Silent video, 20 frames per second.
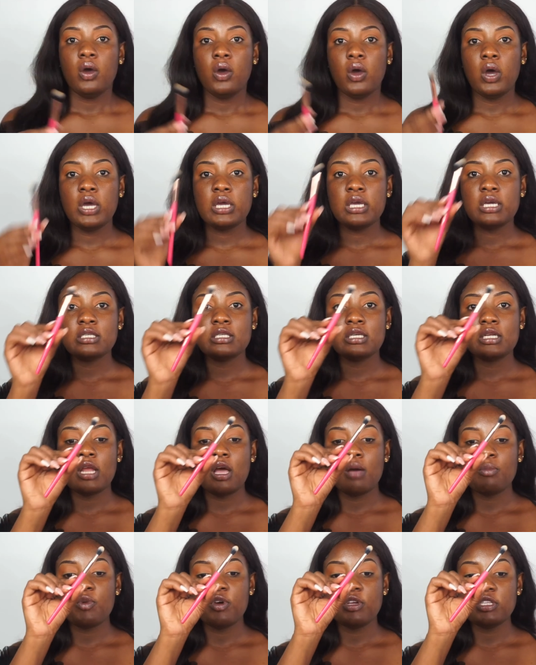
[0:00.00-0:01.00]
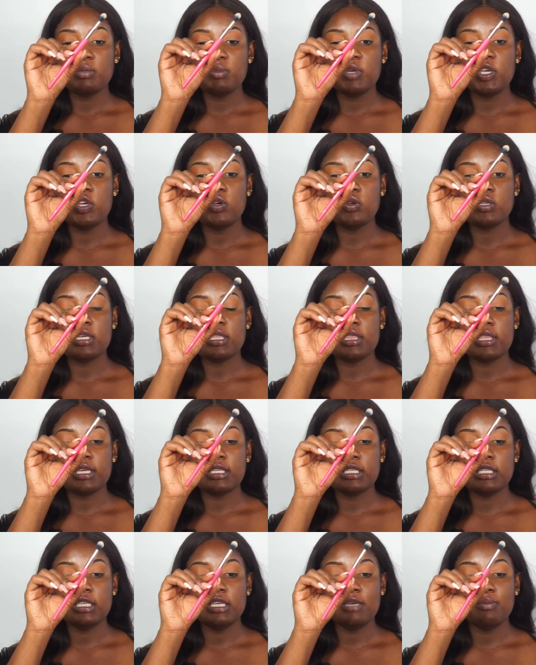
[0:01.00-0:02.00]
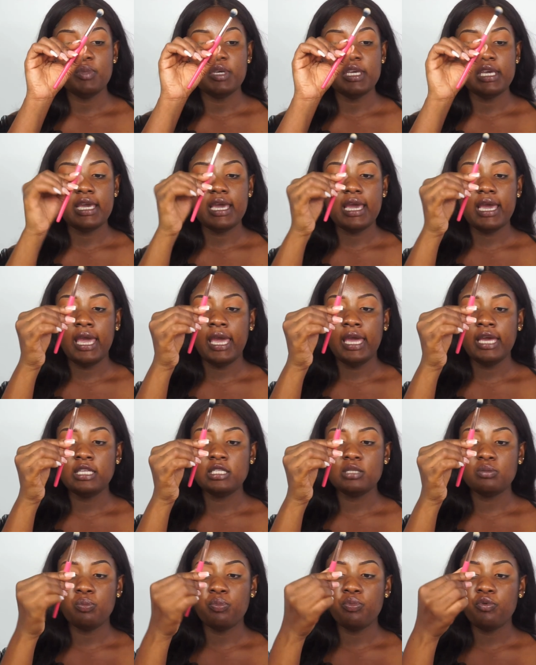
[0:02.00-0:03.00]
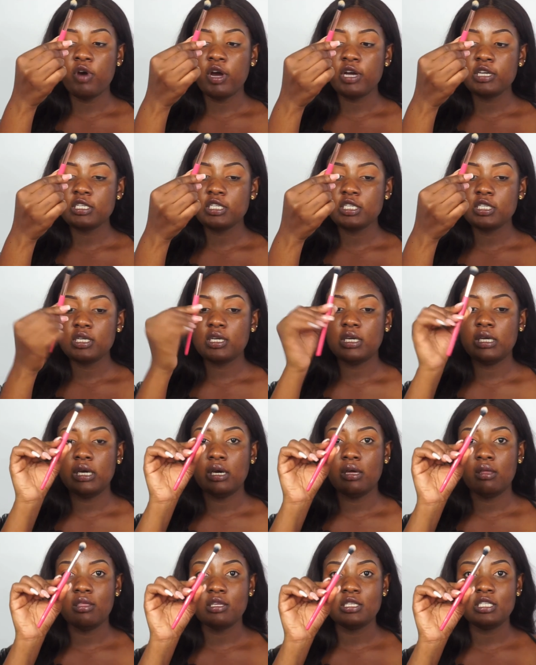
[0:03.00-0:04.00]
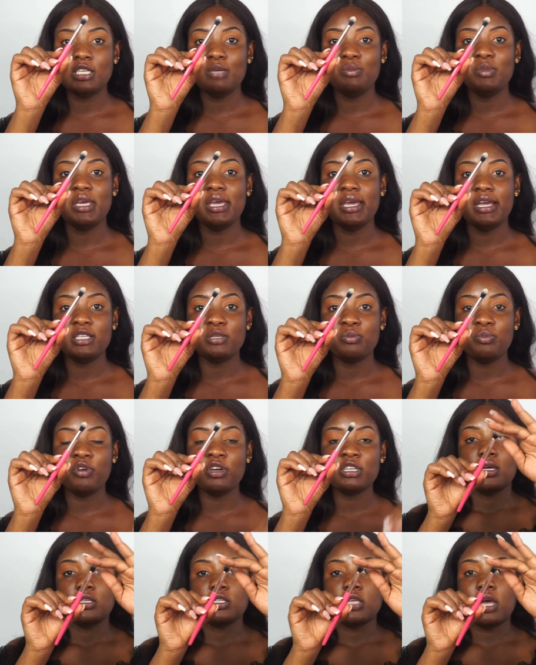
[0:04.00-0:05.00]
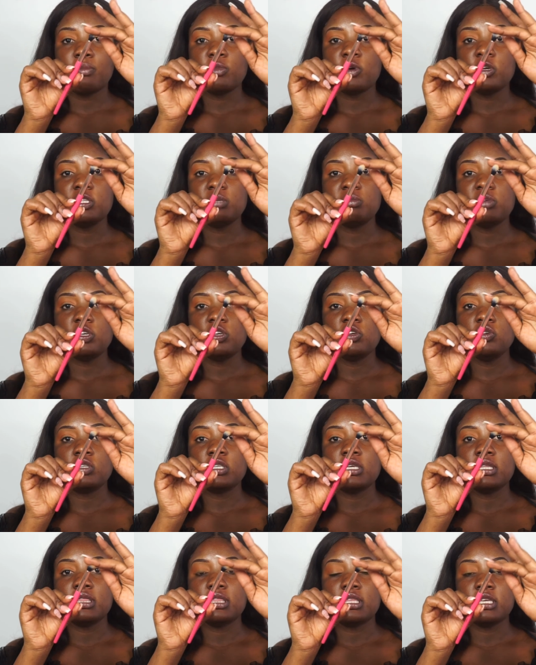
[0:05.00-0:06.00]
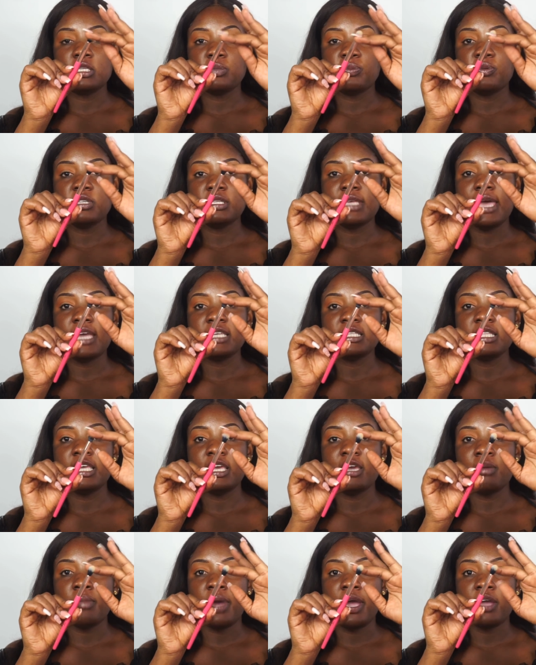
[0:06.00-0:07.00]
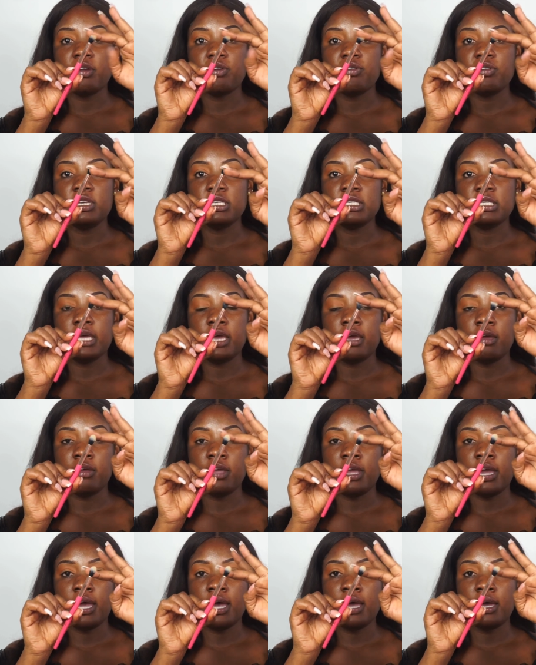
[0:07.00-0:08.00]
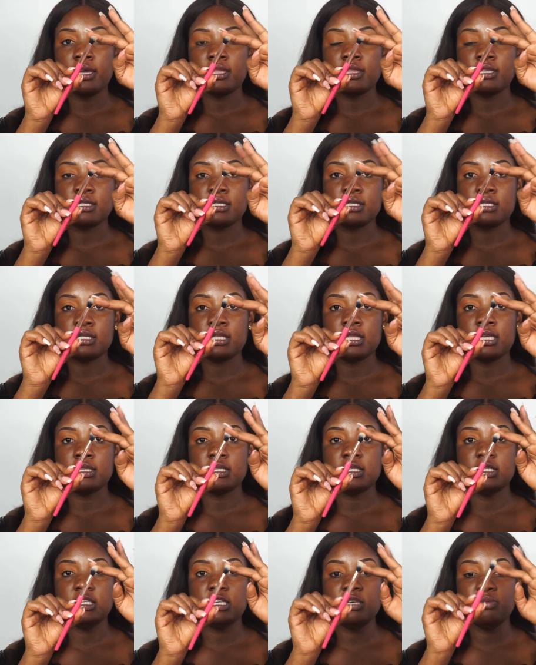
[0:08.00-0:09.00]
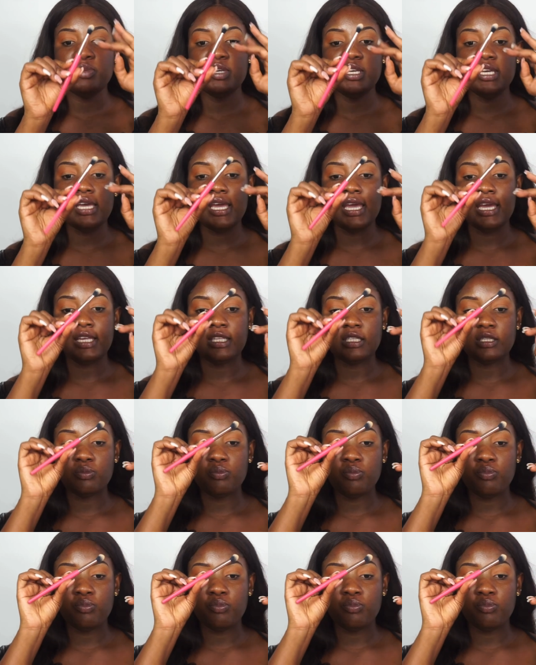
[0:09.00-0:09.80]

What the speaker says: Okay, so now I'm going to be using the CB8 brush. Yeah, the CB8 brush. So I'm going to be using this precisely in my crease area. This is the CB8